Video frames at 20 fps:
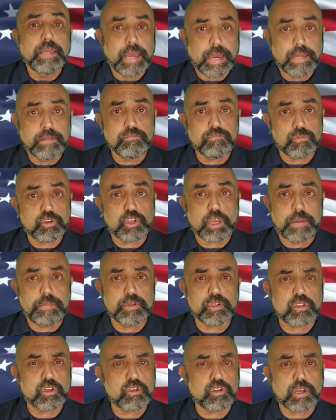And
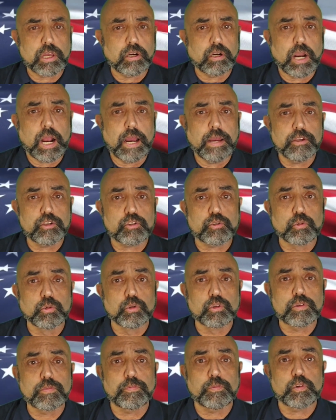same as the center highest
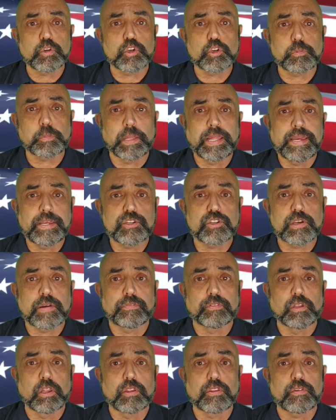rules, if we're displaying
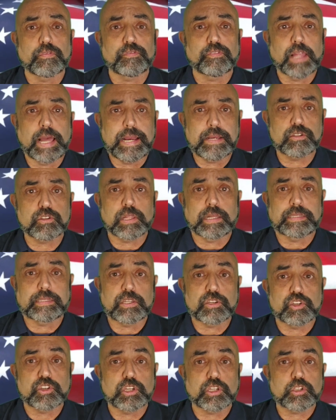several other flags like
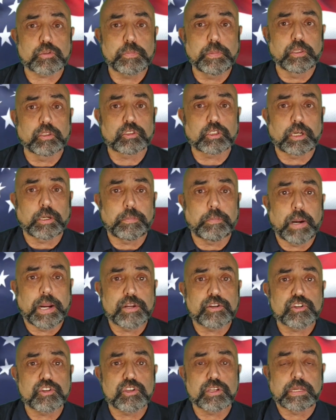the 6 military
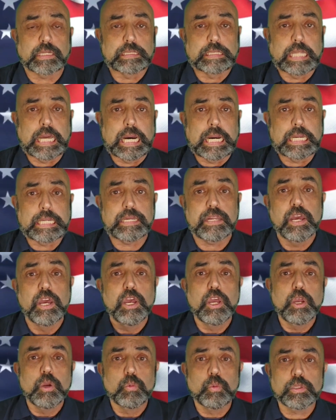branches in a line,
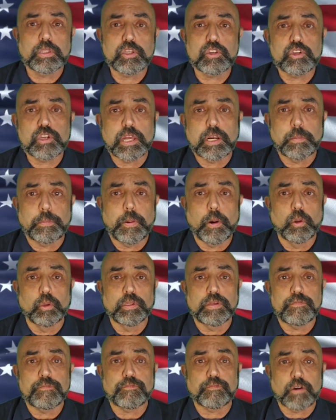with the center
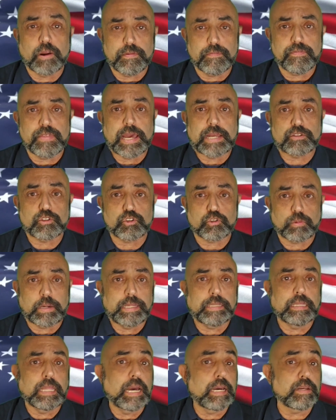pole in front of that
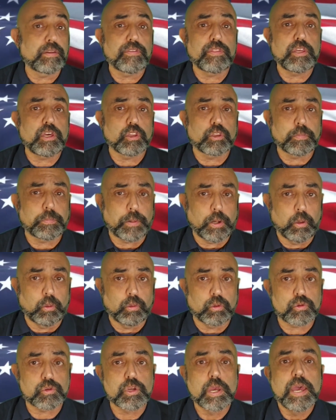straight line of the other
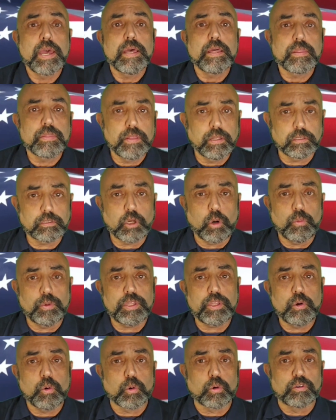poles, they'll go
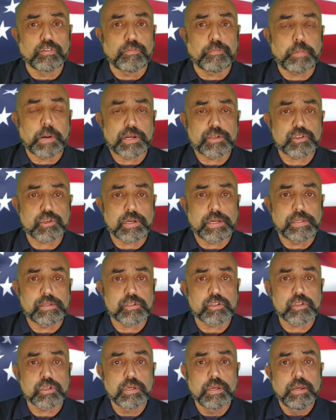in the order of
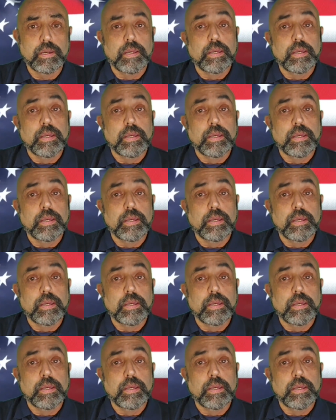precedence.